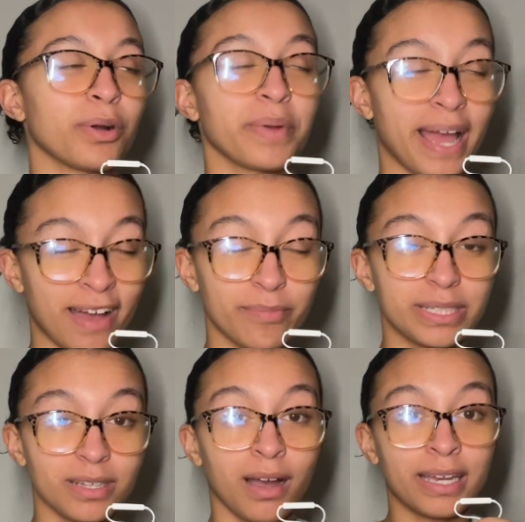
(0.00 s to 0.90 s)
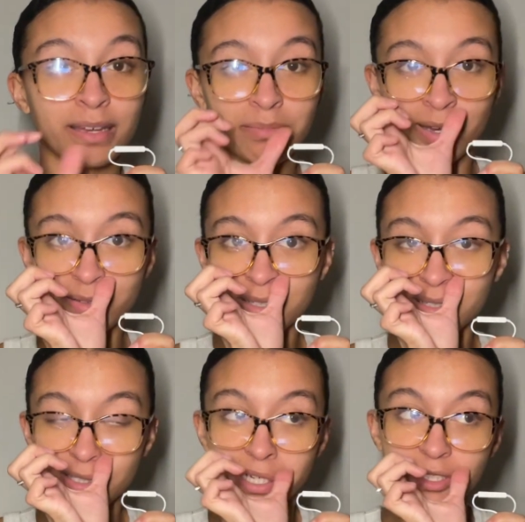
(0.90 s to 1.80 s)
have been talking about the
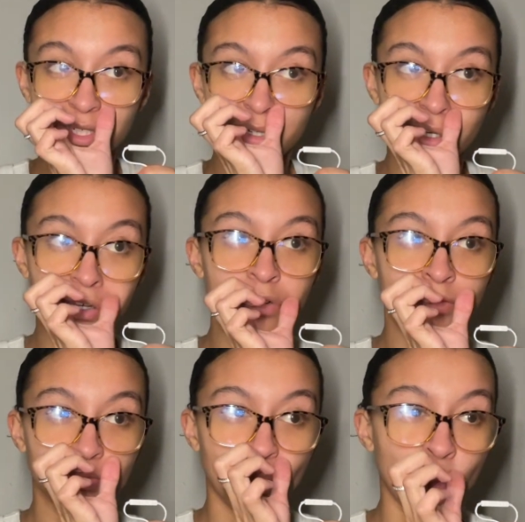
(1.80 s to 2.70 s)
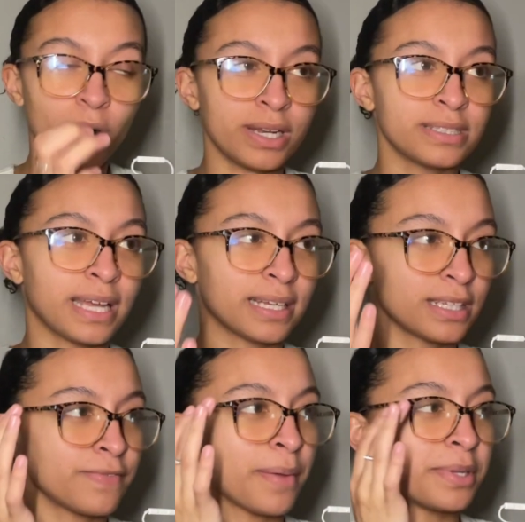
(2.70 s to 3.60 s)
discussion of what exactly
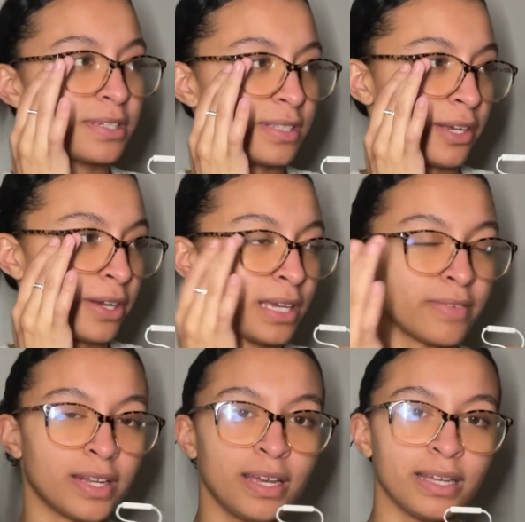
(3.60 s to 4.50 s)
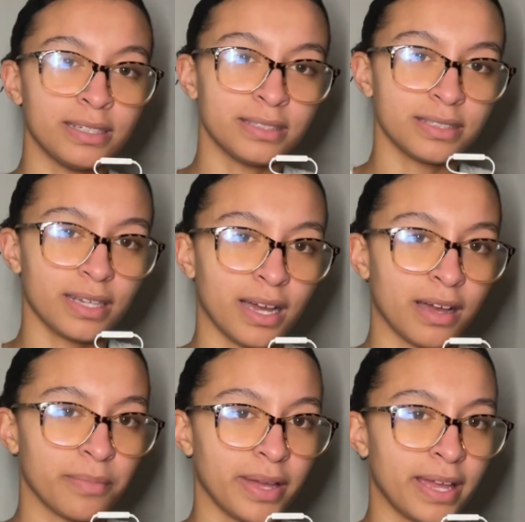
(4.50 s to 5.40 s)
feminist theory even is,
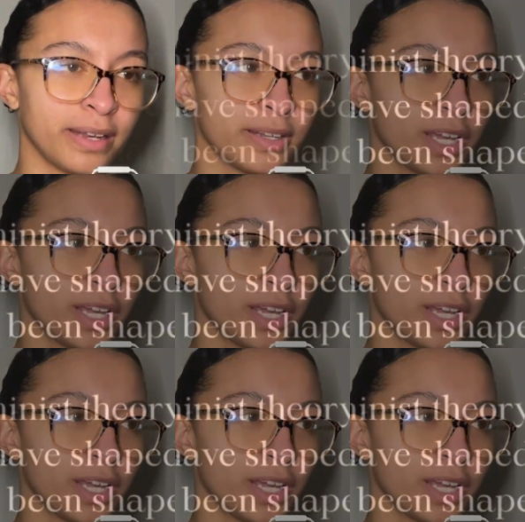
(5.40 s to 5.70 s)
and